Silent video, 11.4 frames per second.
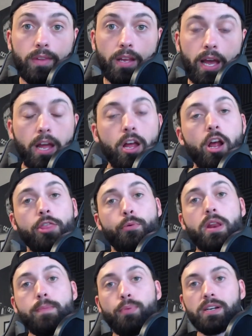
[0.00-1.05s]
Okay,
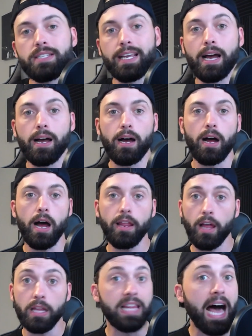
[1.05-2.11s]
3D printing.
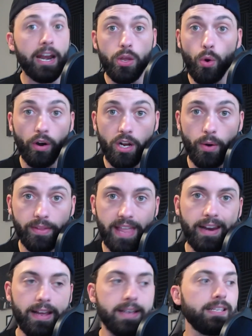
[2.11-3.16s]
A lot of you already know what
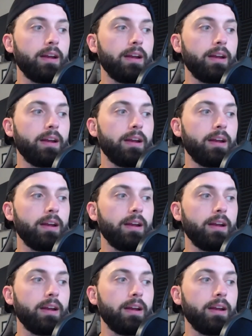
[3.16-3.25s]
that is,